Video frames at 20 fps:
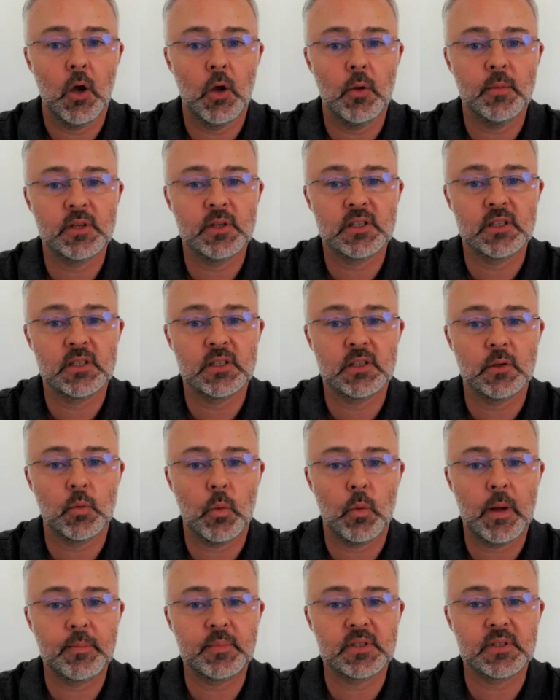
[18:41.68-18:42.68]
Home
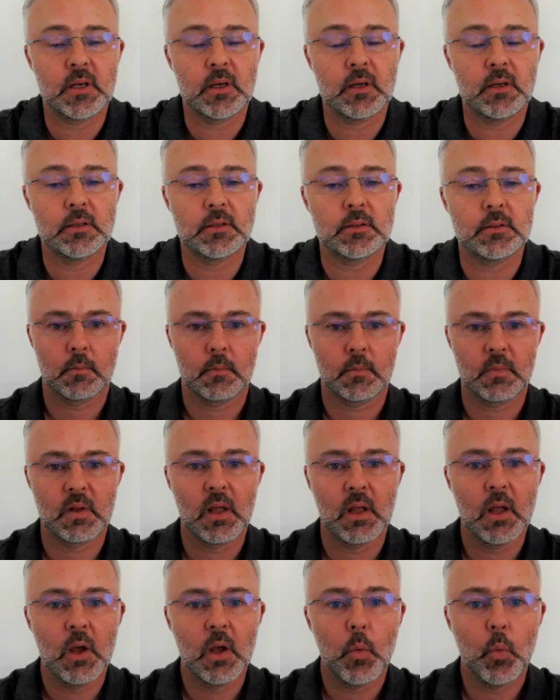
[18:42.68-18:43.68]
Assistant website.
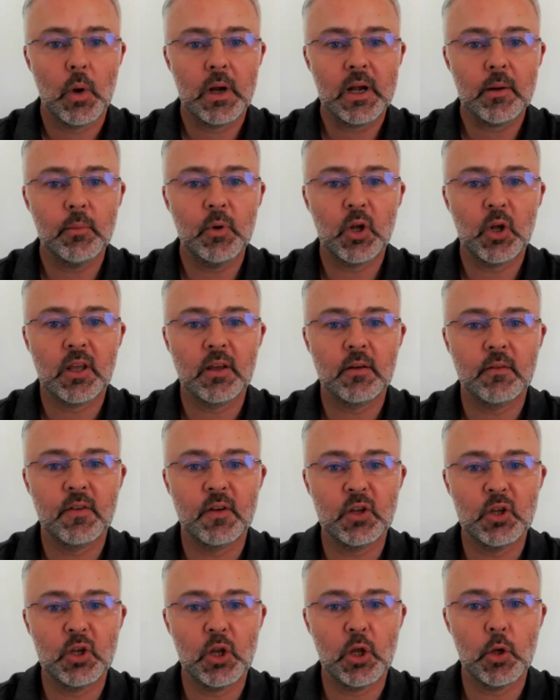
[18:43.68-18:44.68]
When I'm looking
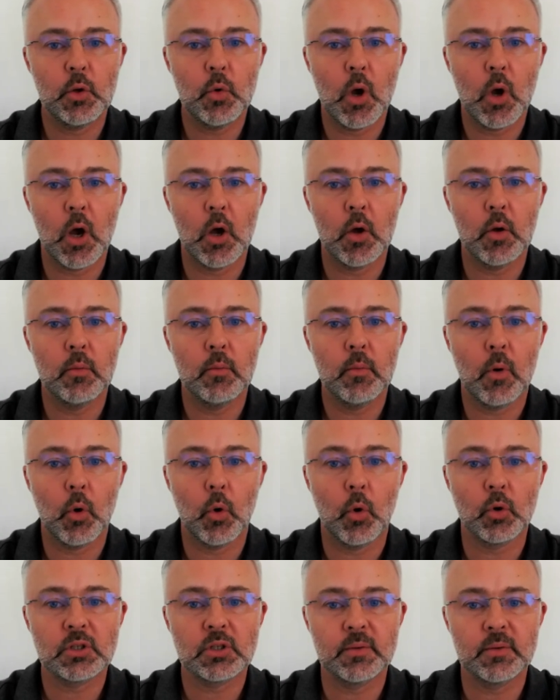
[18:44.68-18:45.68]
for new home
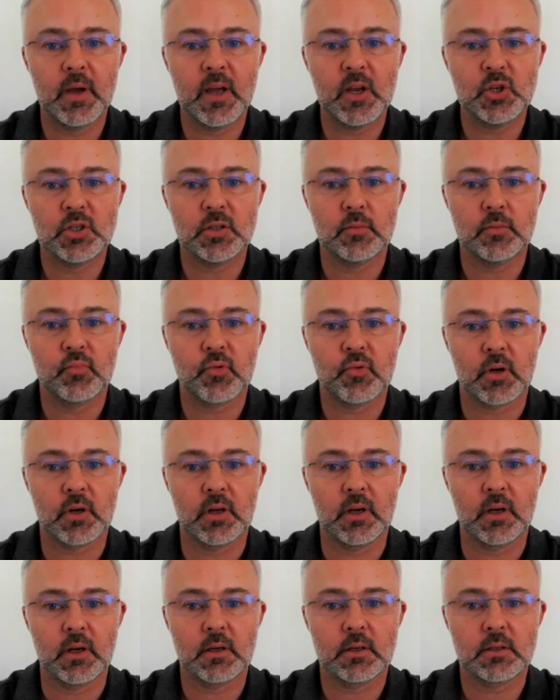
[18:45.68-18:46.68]
automation
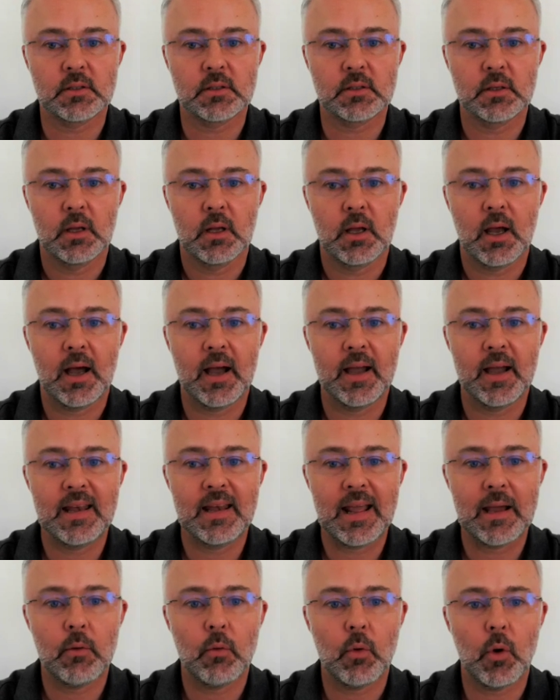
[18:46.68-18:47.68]
products, I
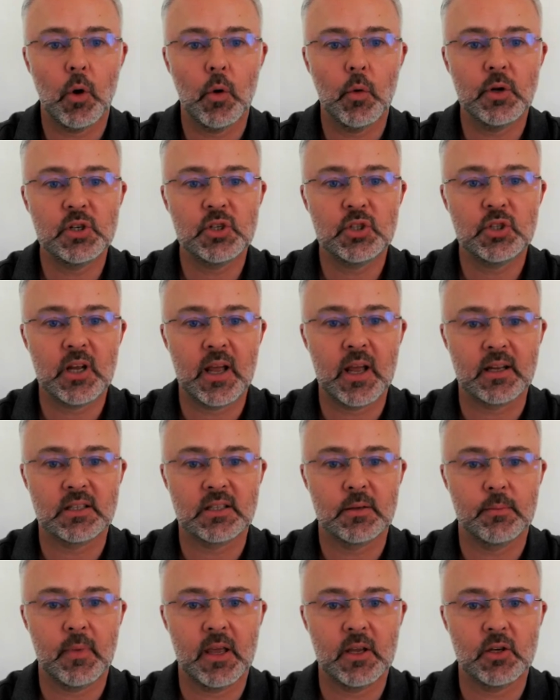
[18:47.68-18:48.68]
now always check
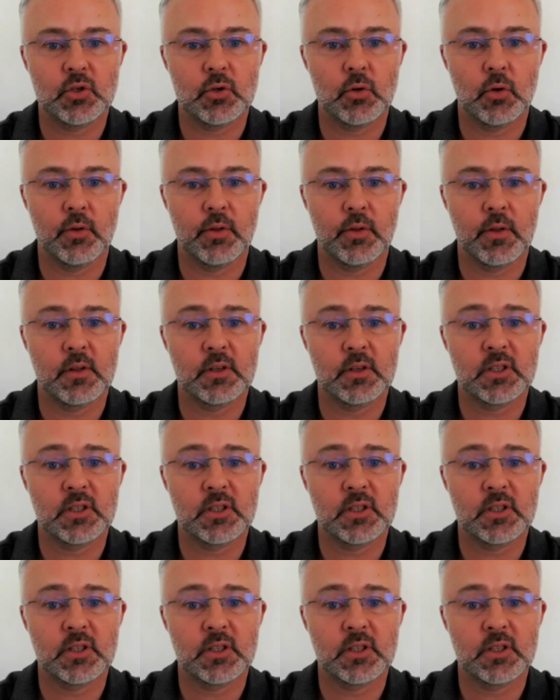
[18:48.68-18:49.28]
to make sure that